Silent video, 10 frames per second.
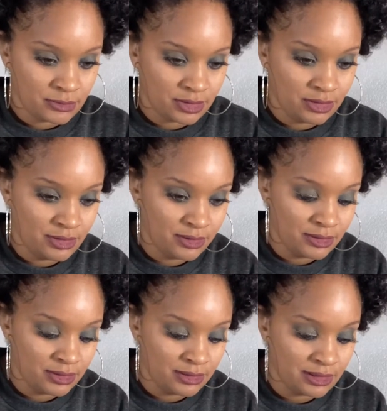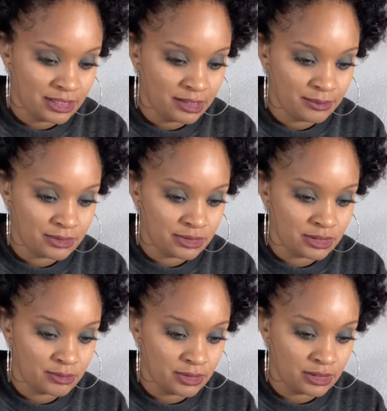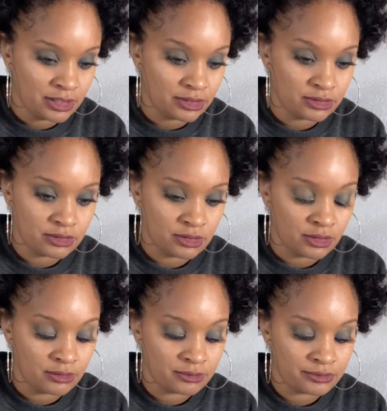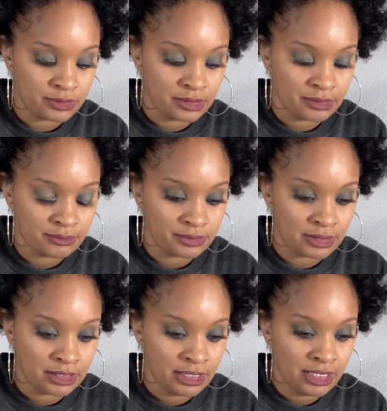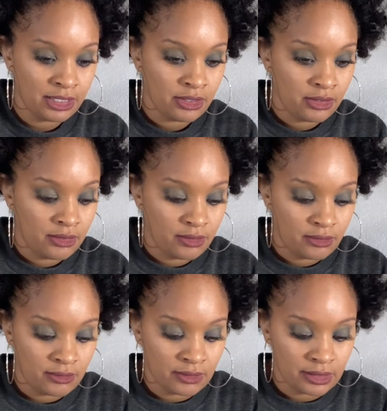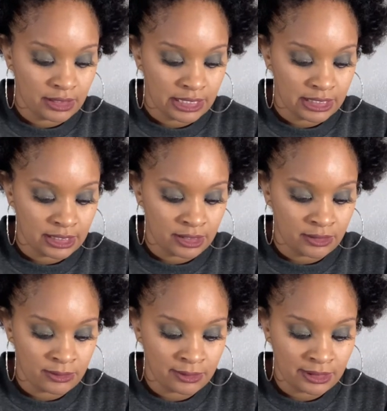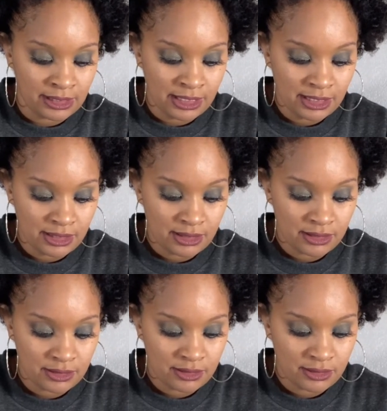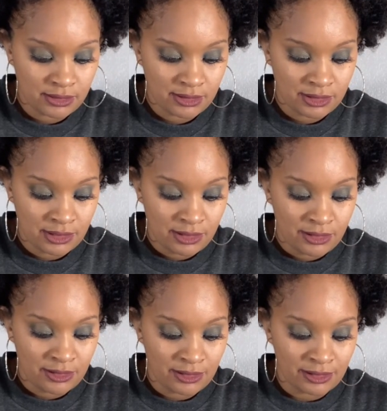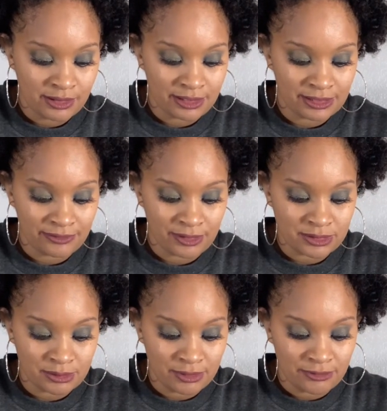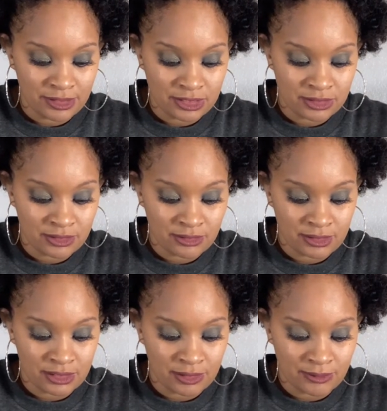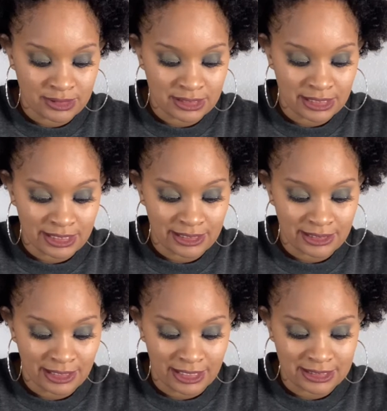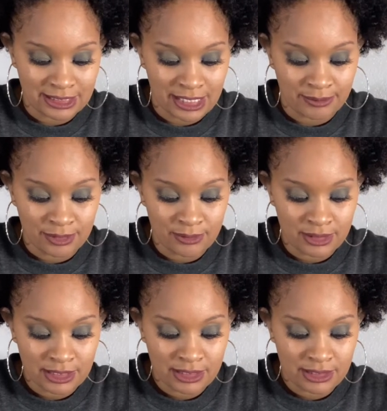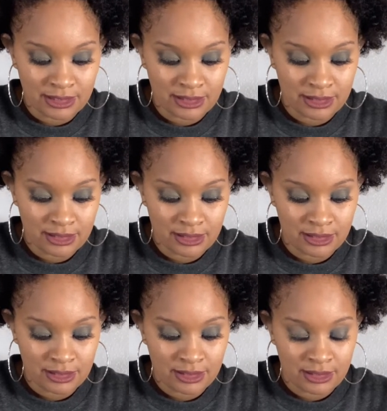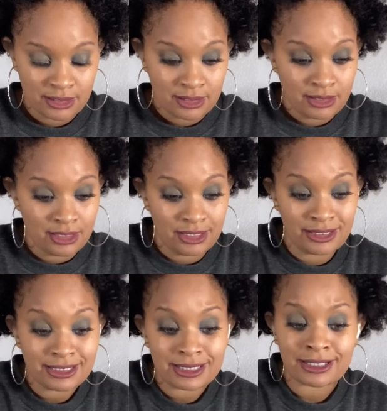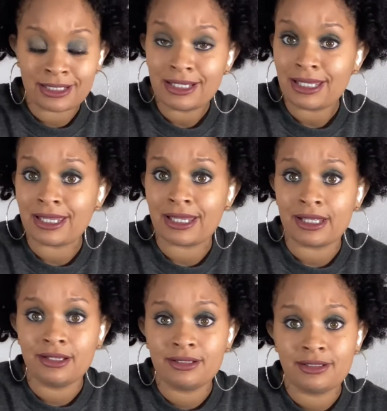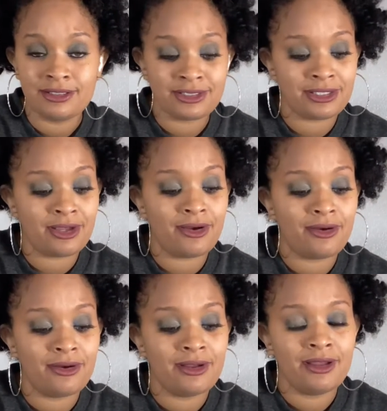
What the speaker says: You know what though? I could picture this being like so freaking pretty on like acrylic, or like if I was a professional and I was like not sloppy with it. And it's the good hand. So